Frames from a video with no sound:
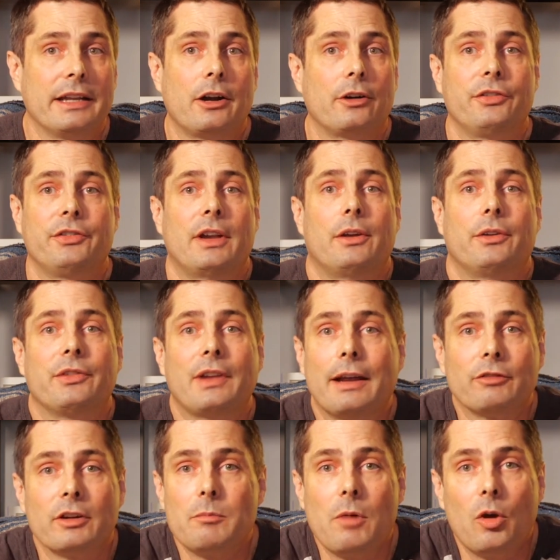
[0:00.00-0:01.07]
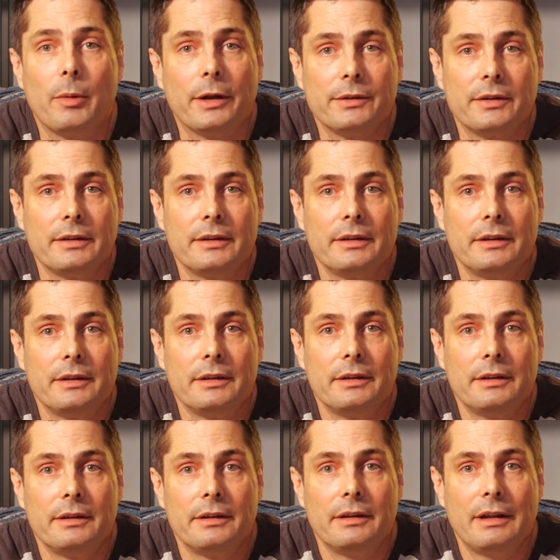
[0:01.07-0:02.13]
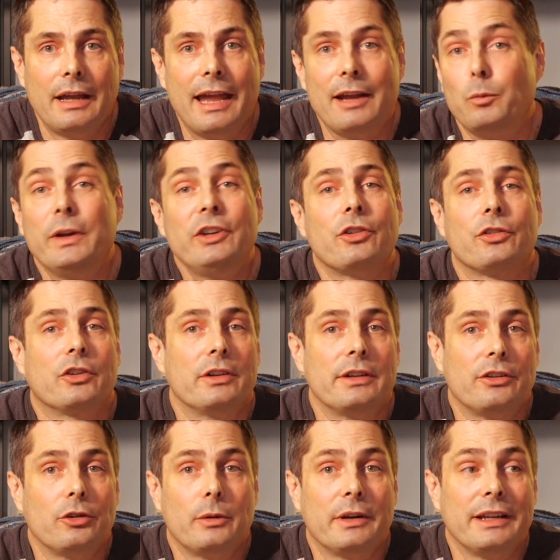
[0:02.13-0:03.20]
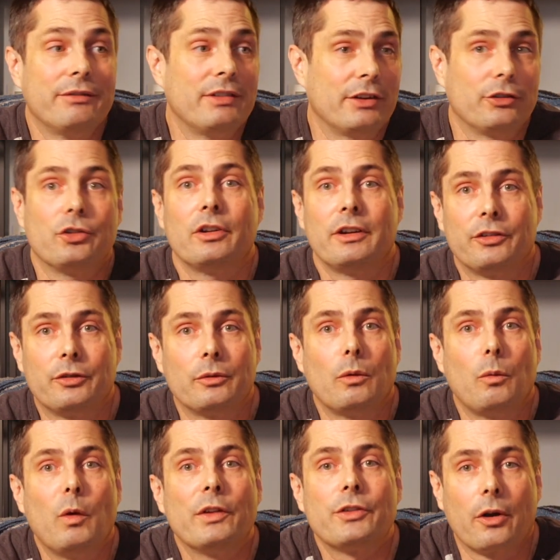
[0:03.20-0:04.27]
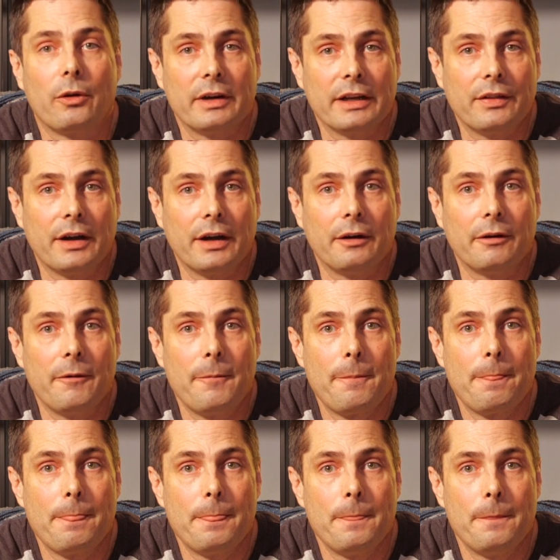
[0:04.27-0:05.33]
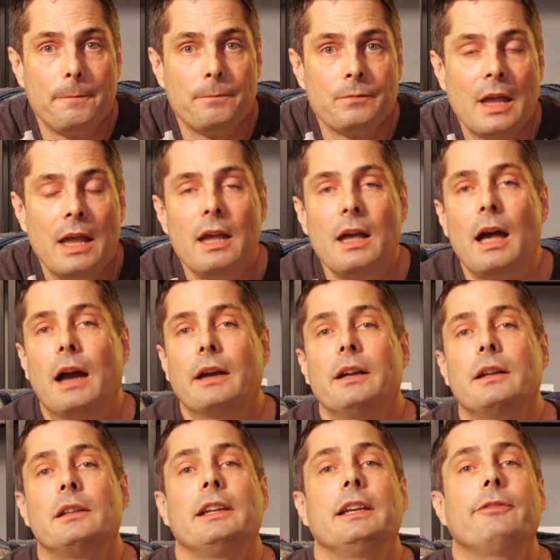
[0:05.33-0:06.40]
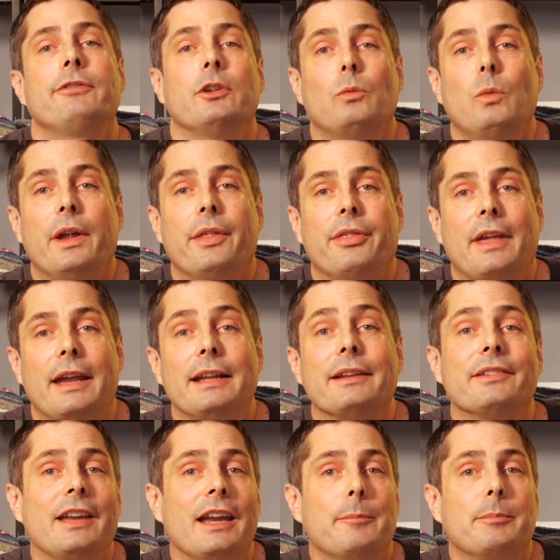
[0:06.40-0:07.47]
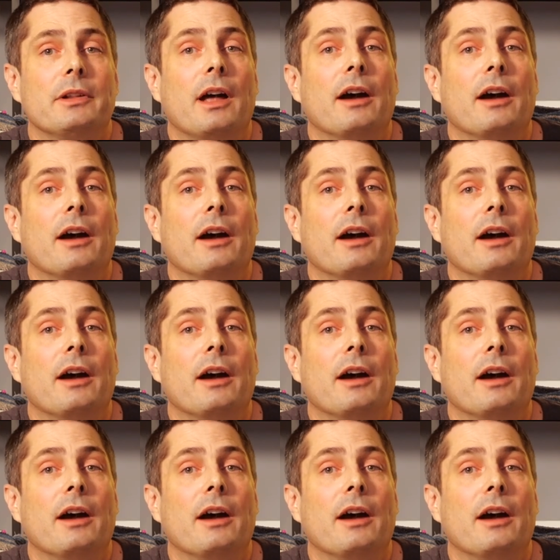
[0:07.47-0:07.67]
in our cells every moment. And we just couldn't do it even as good as what's already there. I'm going to leave you with an example